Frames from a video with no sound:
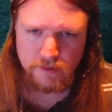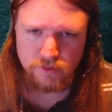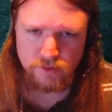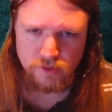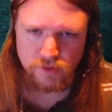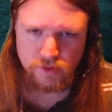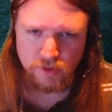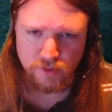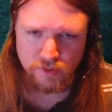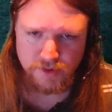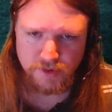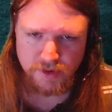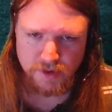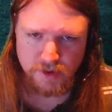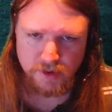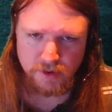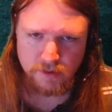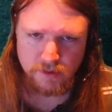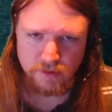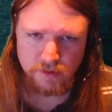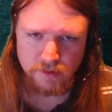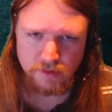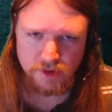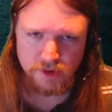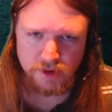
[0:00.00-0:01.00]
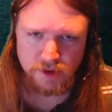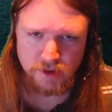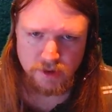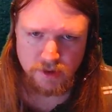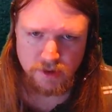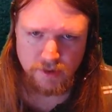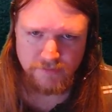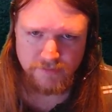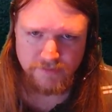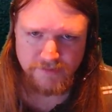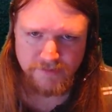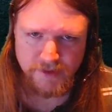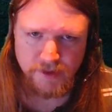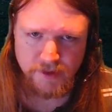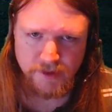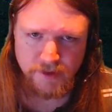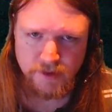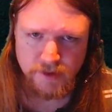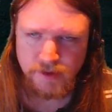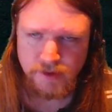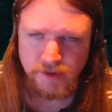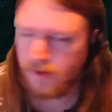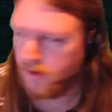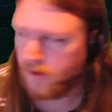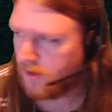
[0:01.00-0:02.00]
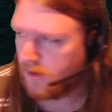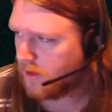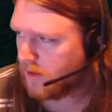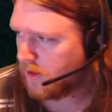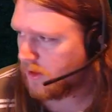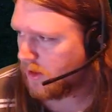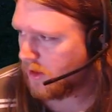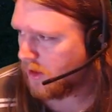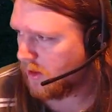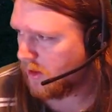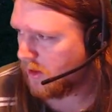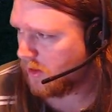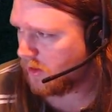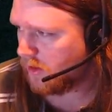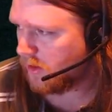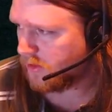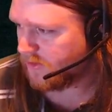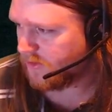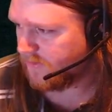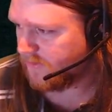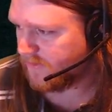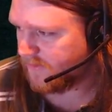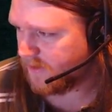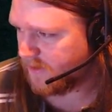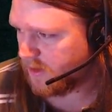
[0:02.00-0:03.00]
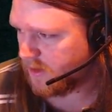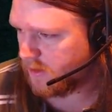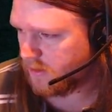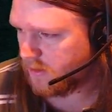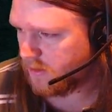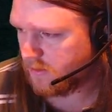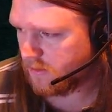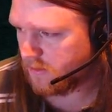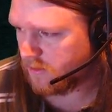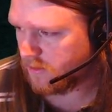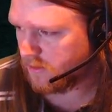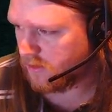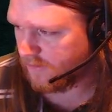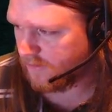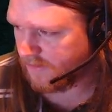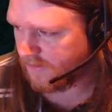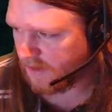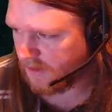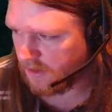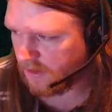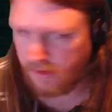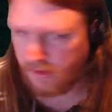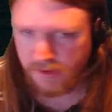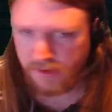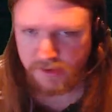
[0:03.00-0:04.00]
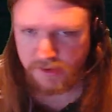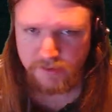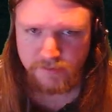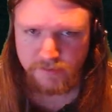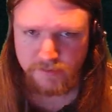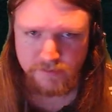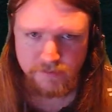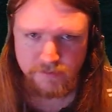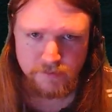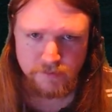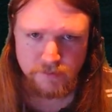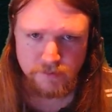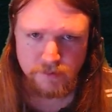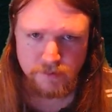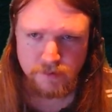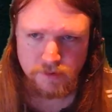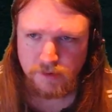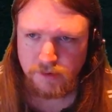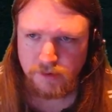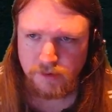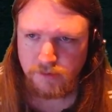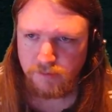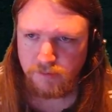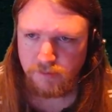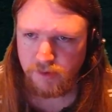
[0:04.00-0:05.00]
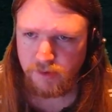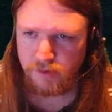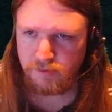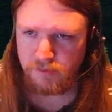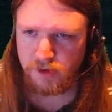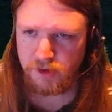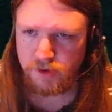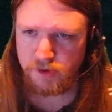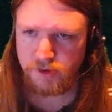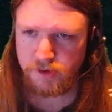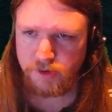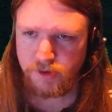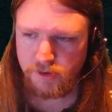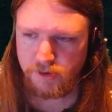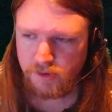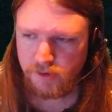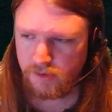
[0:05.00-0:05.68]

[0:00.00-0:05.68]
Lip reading: Skin. Lovely. Lots of crafting goods here. Blood moss.